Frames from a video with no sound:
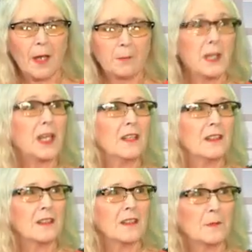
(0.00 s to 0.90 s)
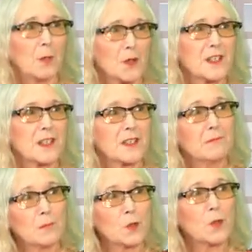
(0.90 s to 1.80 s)
being positive
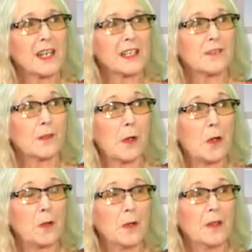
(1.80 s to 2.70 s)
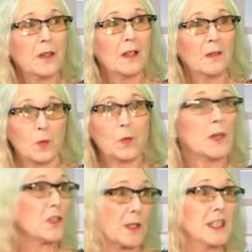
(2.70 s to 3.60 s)
and proactive about, well,
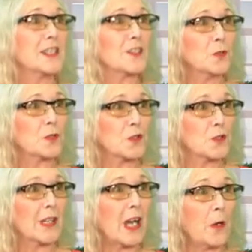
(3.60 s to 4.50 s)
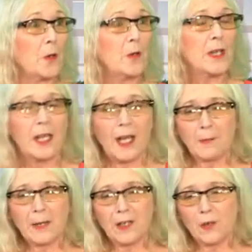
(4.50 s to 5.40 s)
where do I need to go to now? I
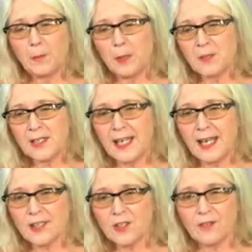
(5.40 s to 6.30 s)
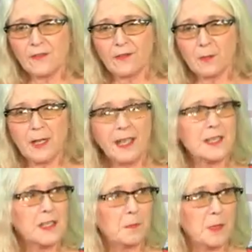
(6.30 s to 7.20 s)
might not be able to get from A
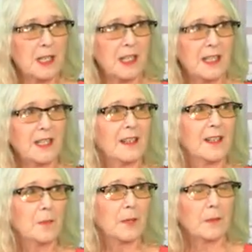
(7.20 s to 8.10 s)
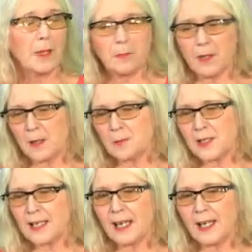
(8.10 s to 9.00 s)
to B, but I might be able
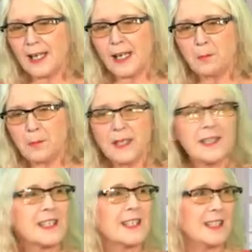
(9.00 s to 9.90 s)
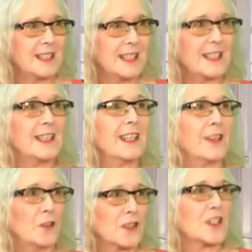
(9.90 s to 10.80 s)
to get A, B, C, D
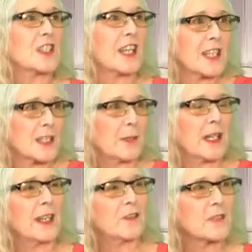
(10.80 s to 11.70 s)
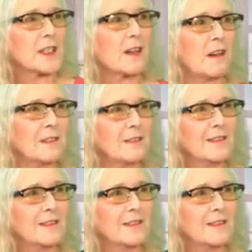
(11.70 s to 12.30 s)
in order to get to my end result.